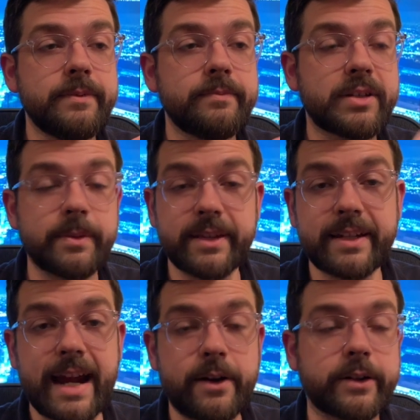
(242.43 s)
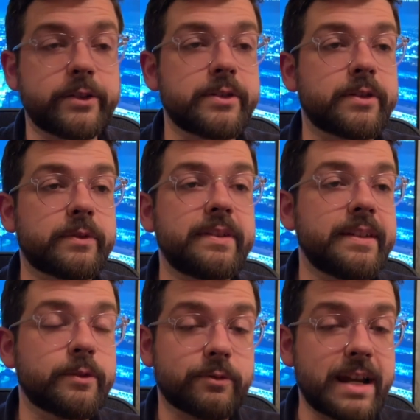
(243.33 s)
some of the characters are in
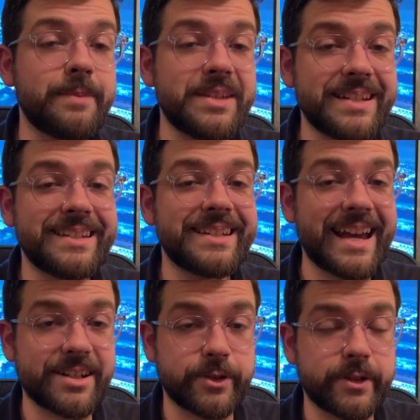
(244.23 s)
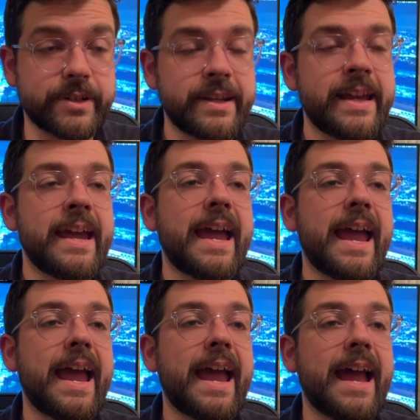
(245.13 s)
the Arabian desert,
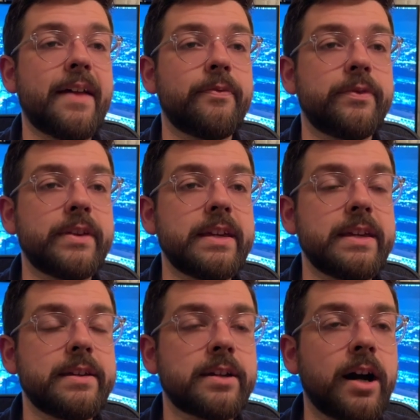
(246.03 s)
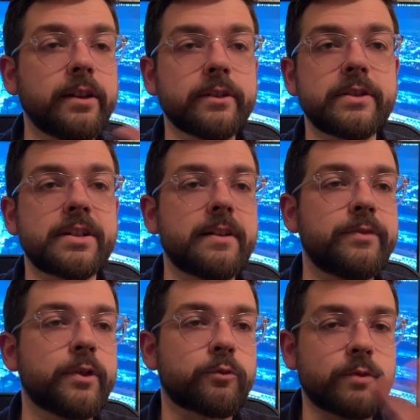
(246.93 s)
and the colors of
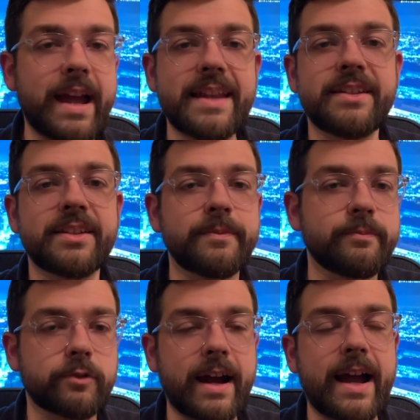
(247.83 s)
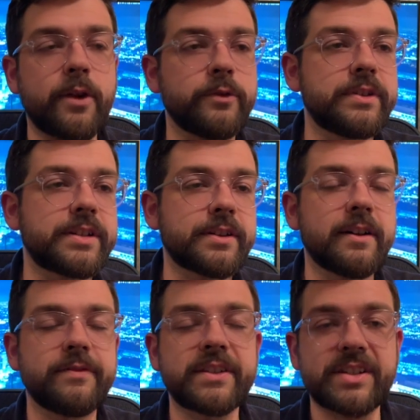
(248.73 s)
the reds and browns
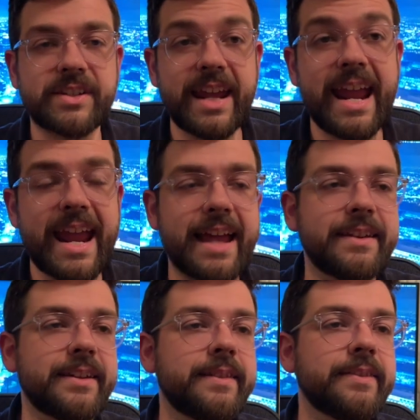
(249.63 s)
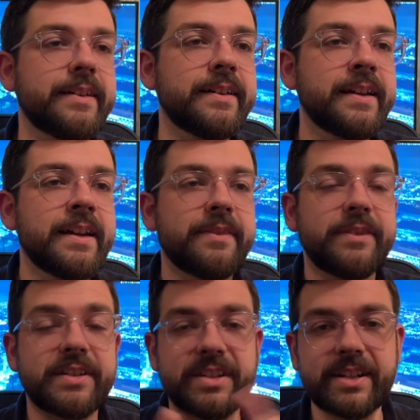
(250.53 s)
of the sand and
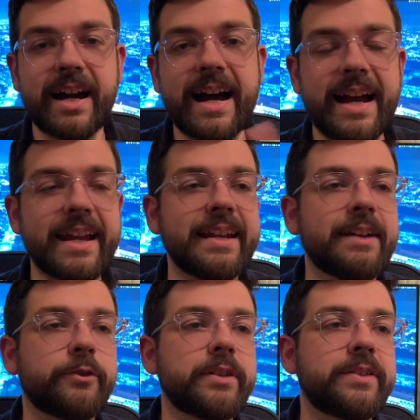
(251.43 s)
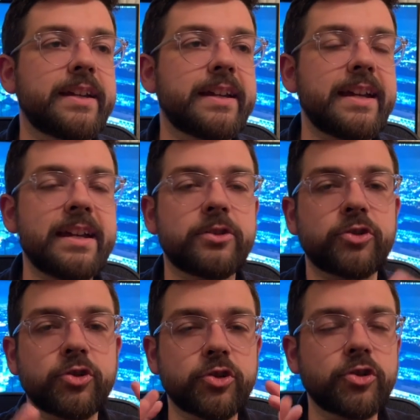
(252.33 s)
the sky and everything,
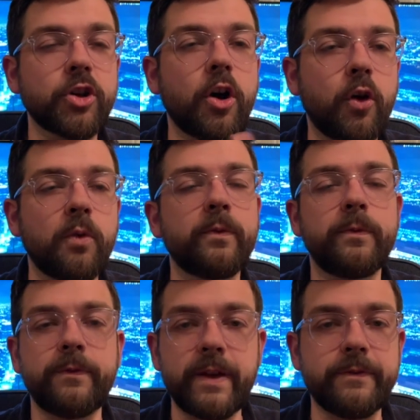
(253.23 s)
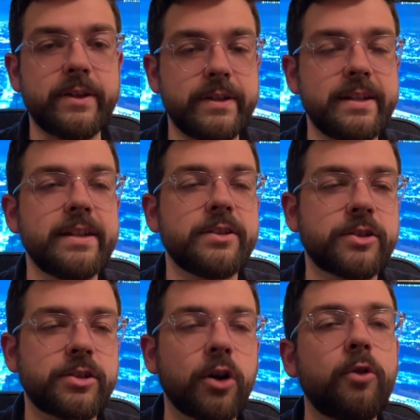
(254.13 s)
it's so vivid, it's
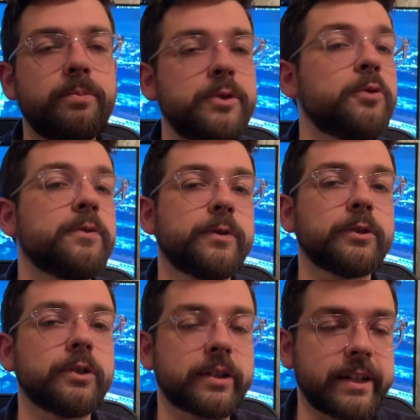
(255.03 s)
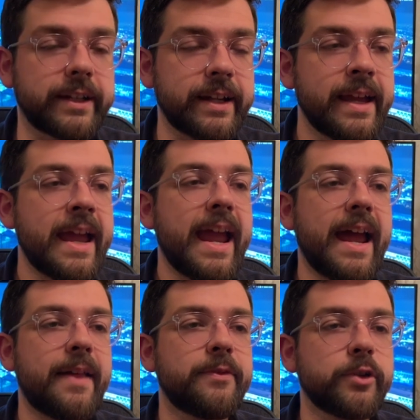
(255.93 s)
so beautiful looking.
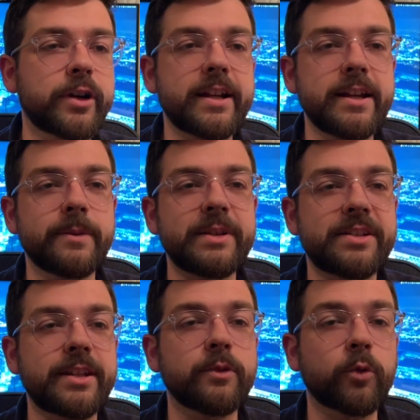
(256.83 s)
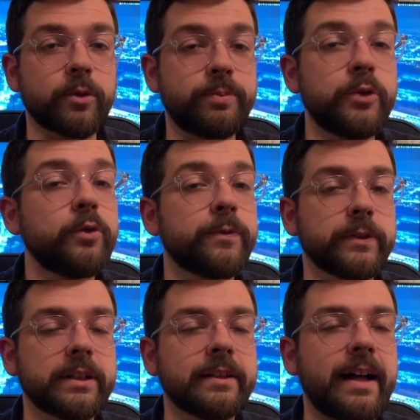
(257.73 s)
And you're going to hear me say the word
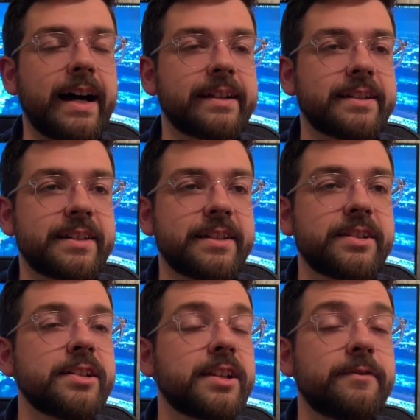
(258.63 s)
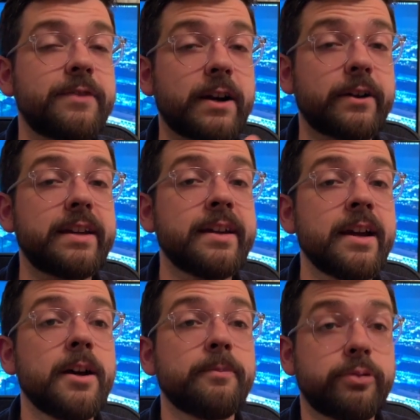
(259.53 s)
beautiful a lot because this is a very
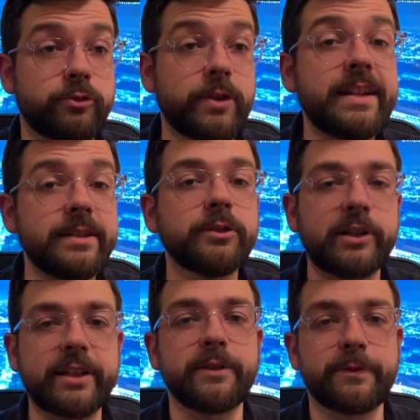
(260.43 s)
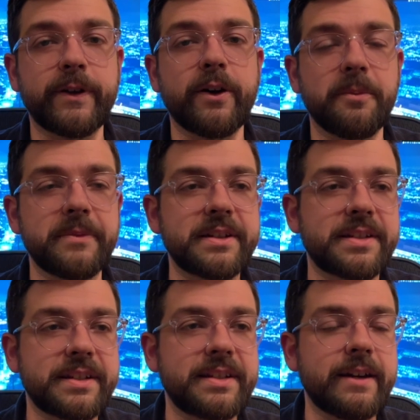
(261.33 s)
pretty looking film. This
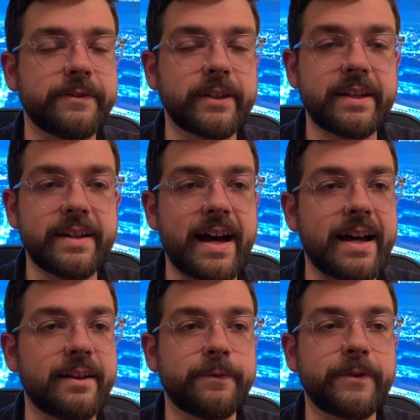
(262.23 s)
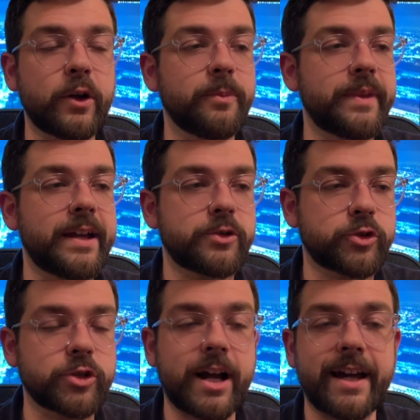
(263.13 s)
is definitely not a film that's
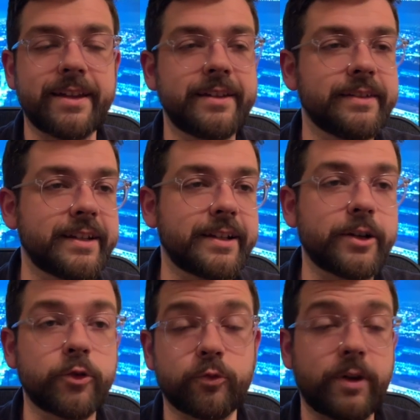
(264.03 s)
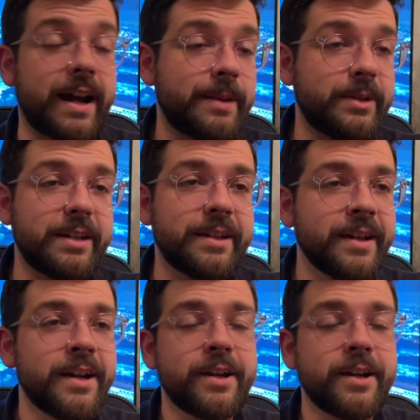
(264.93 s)
shot in like a grimy,